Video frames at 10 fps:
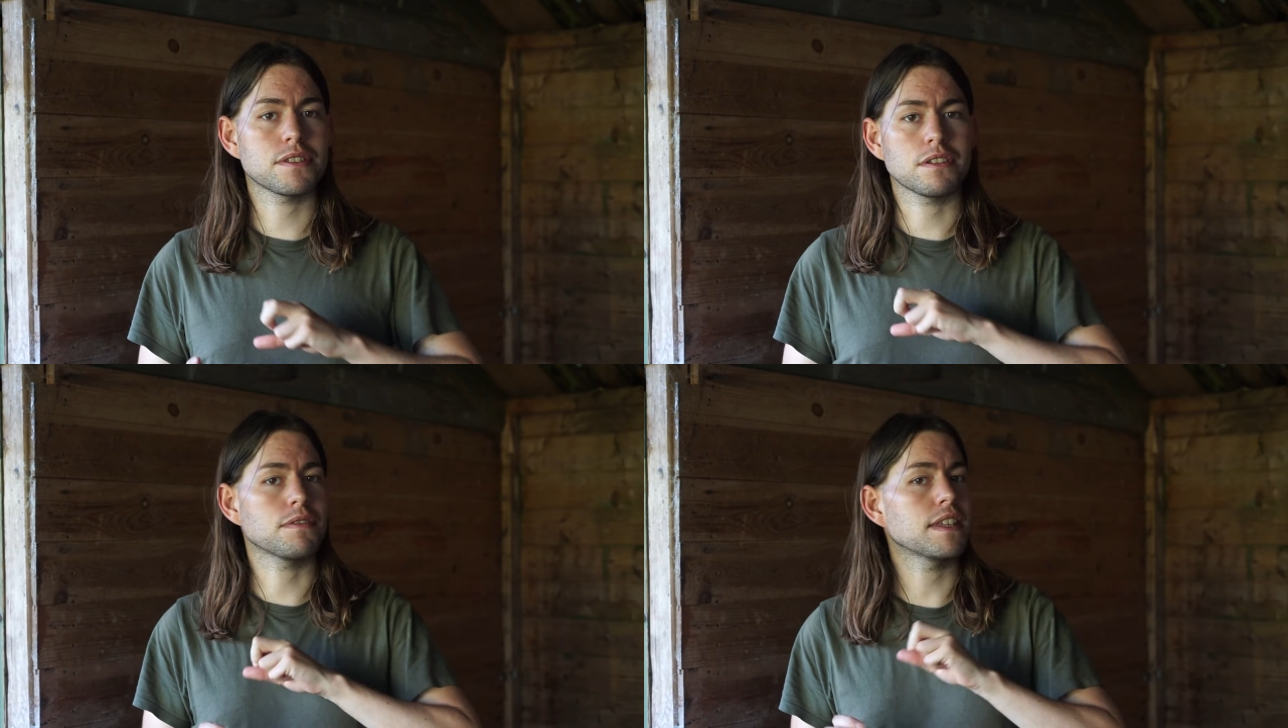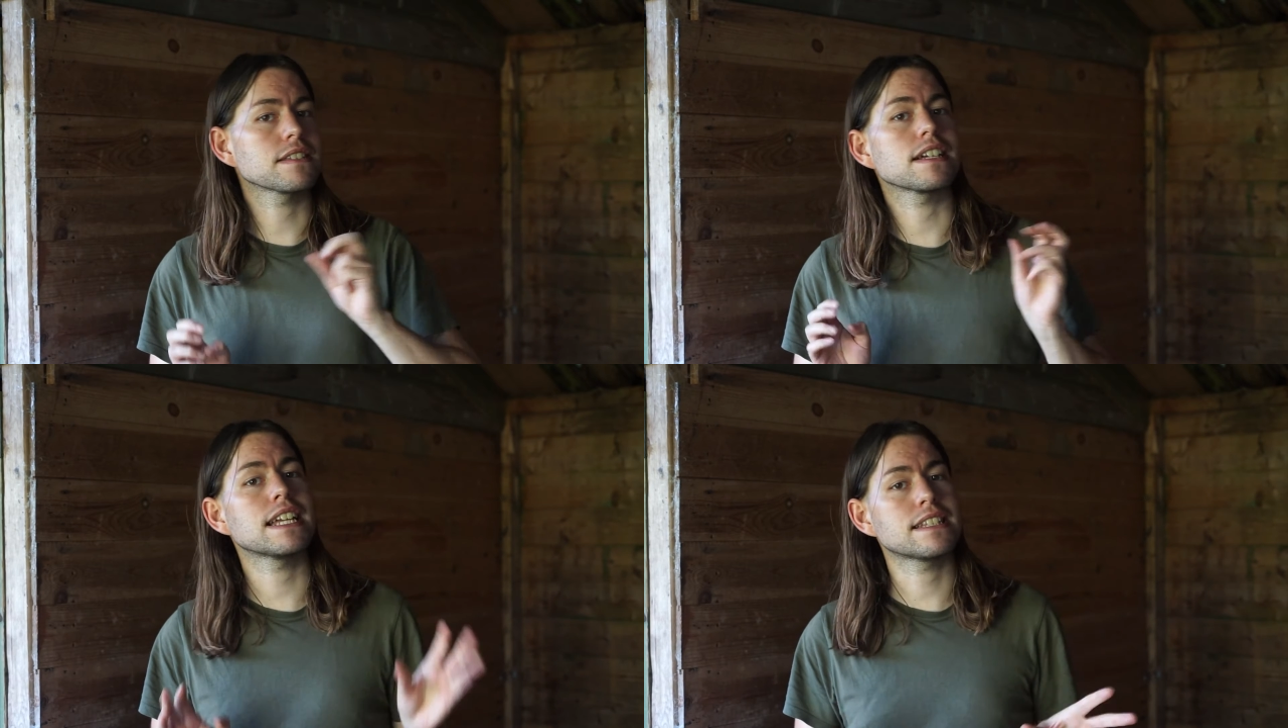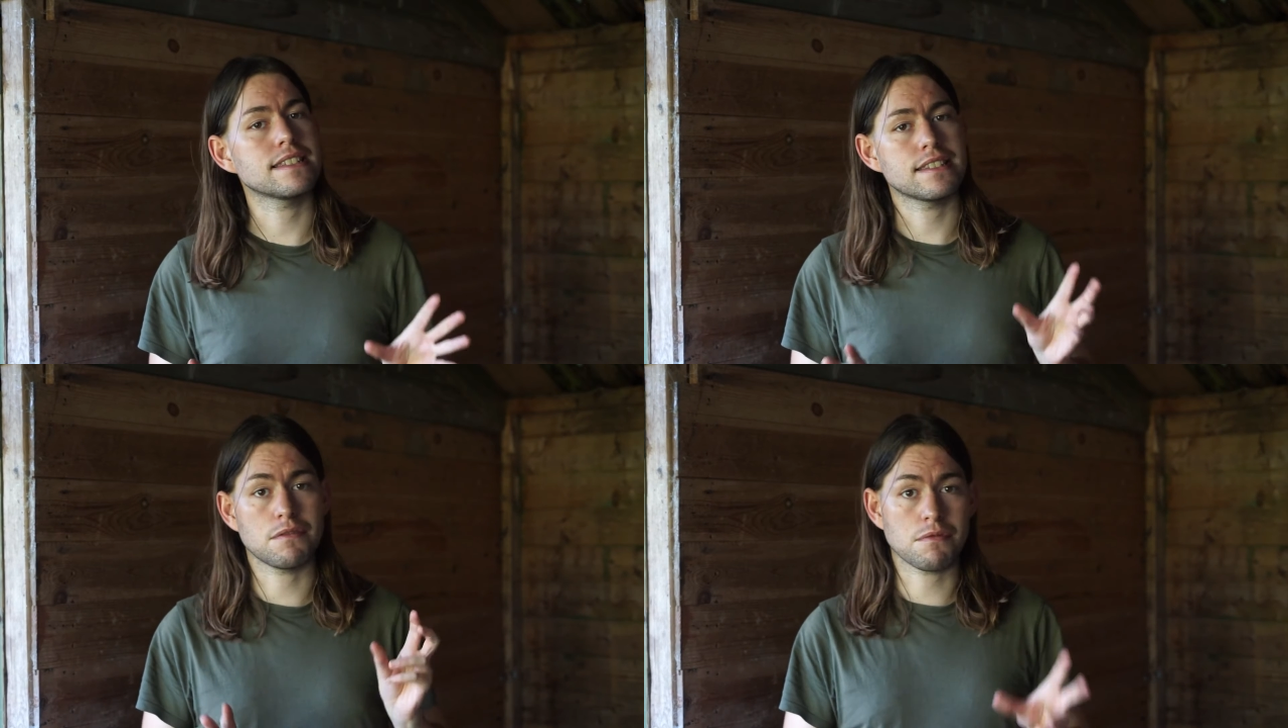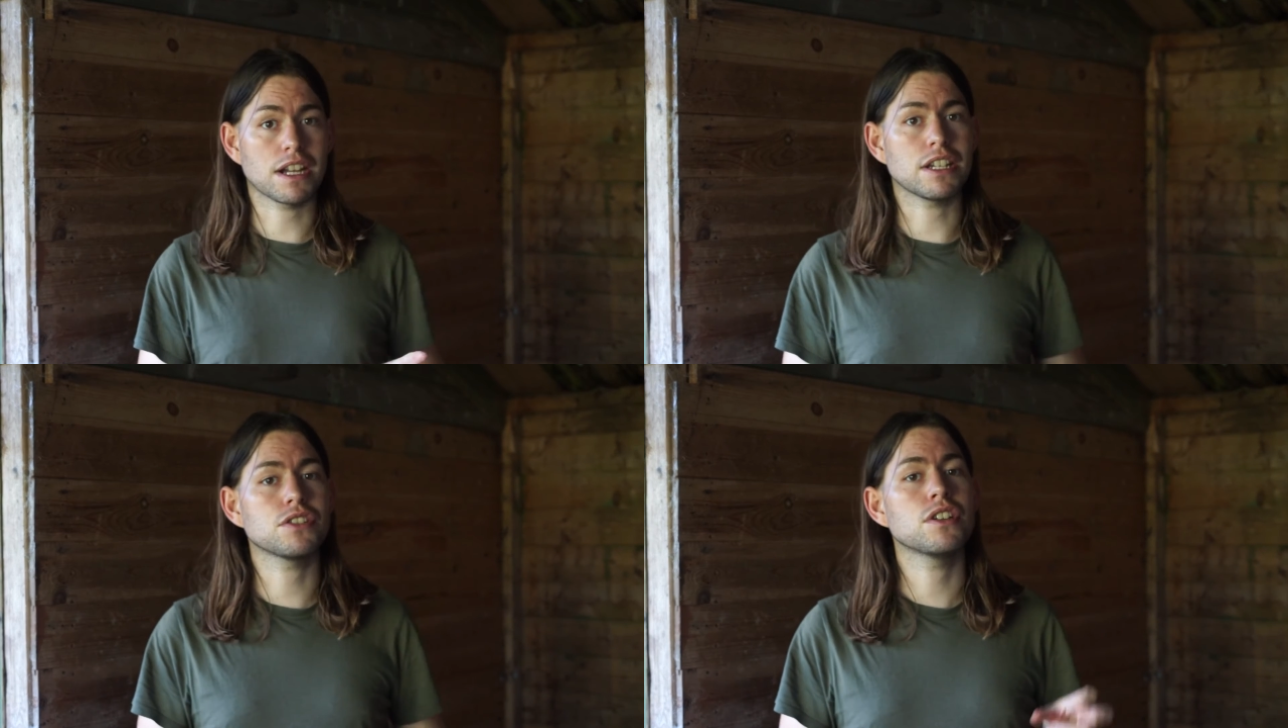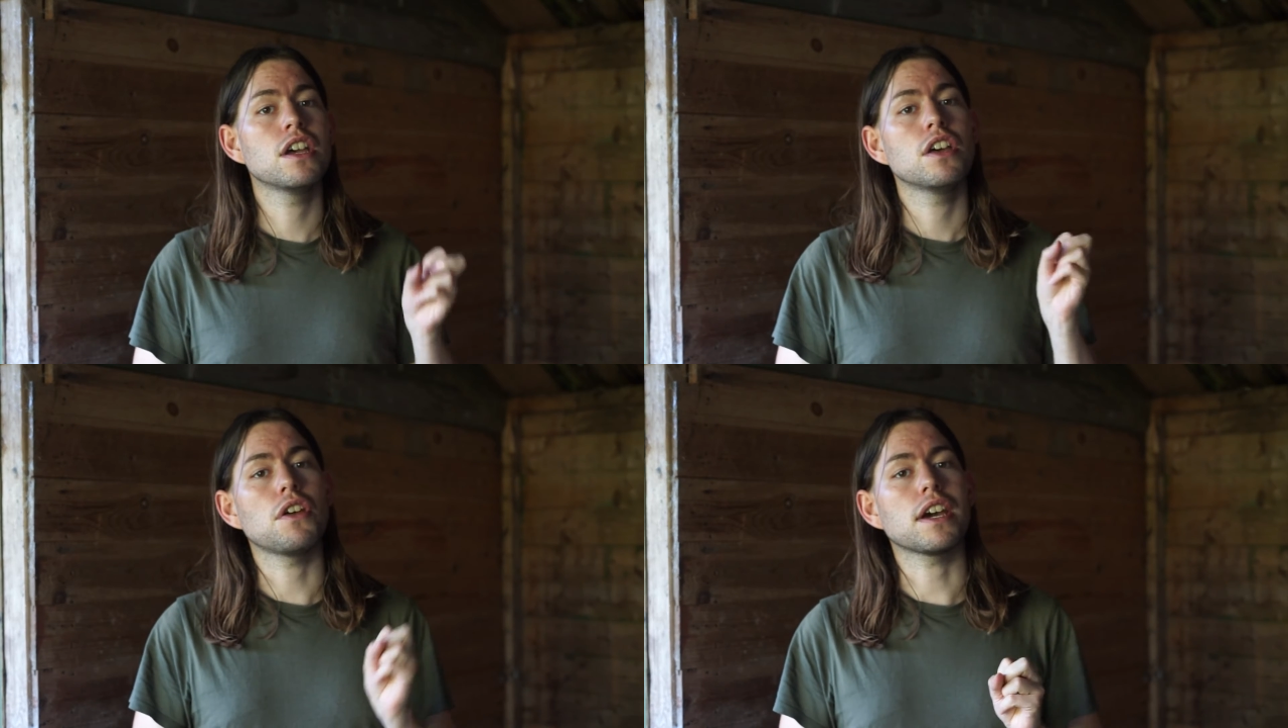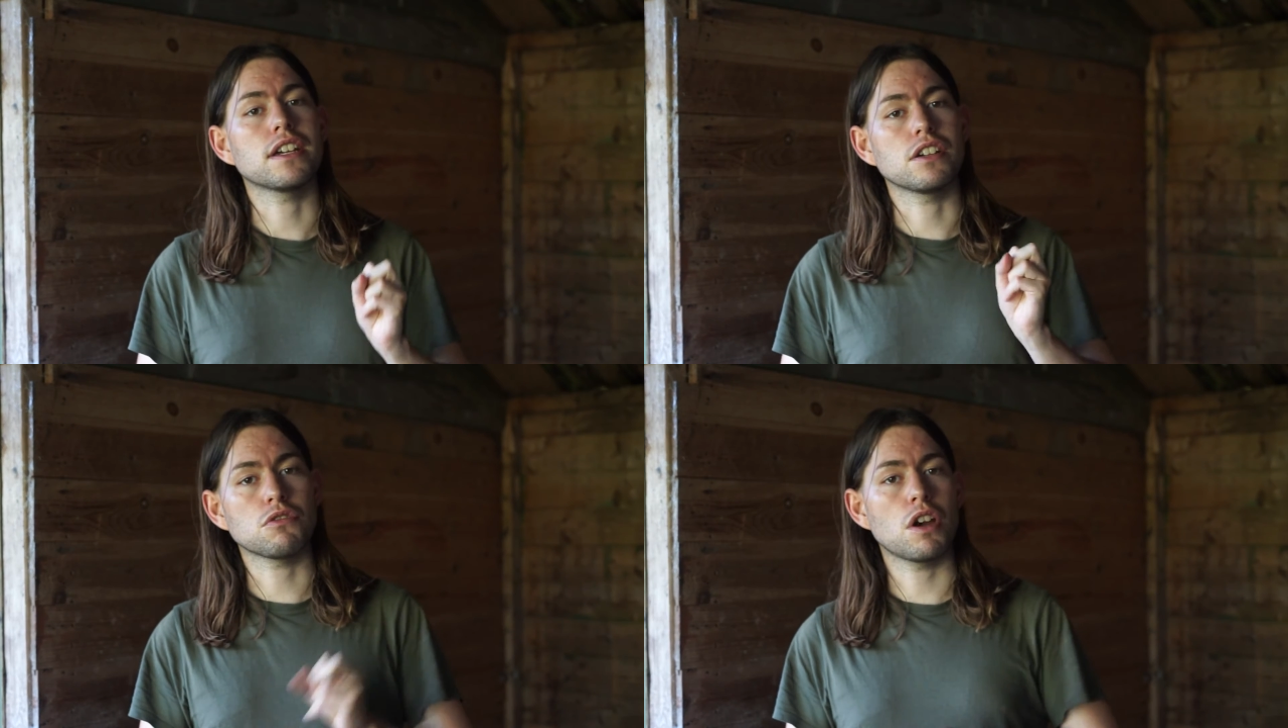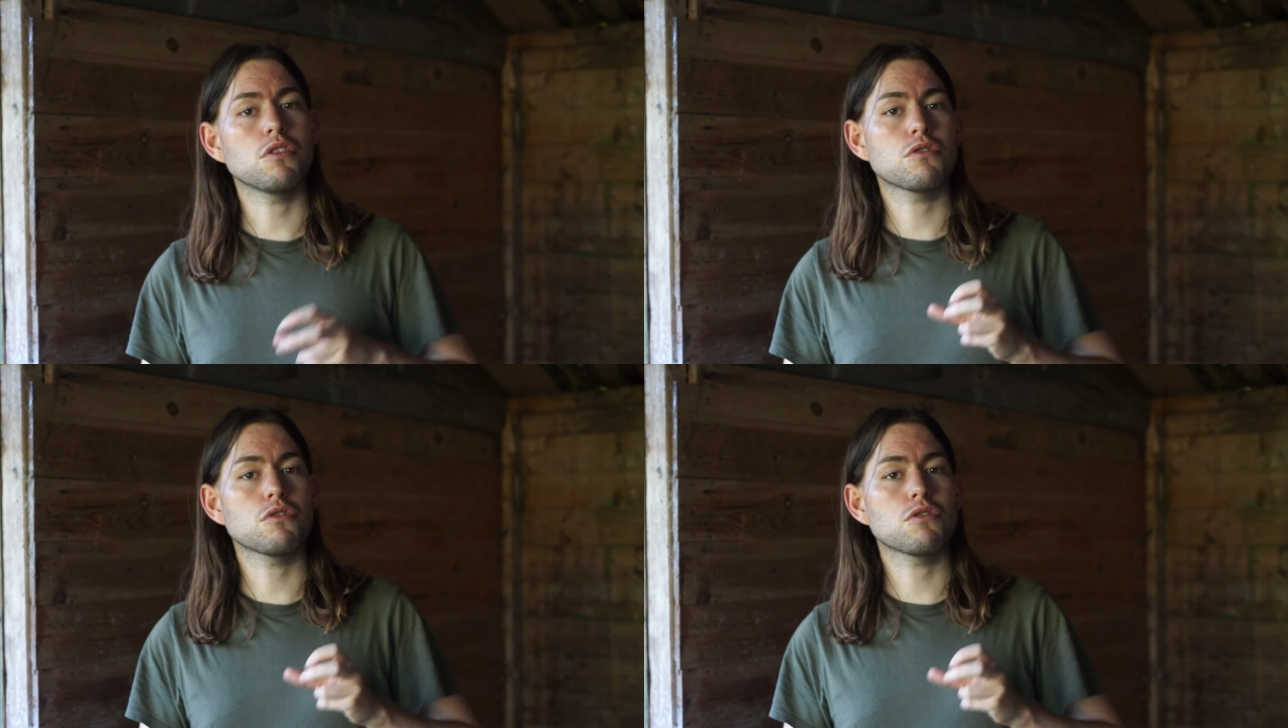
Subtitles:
so things like lettuce and radish that I can grow,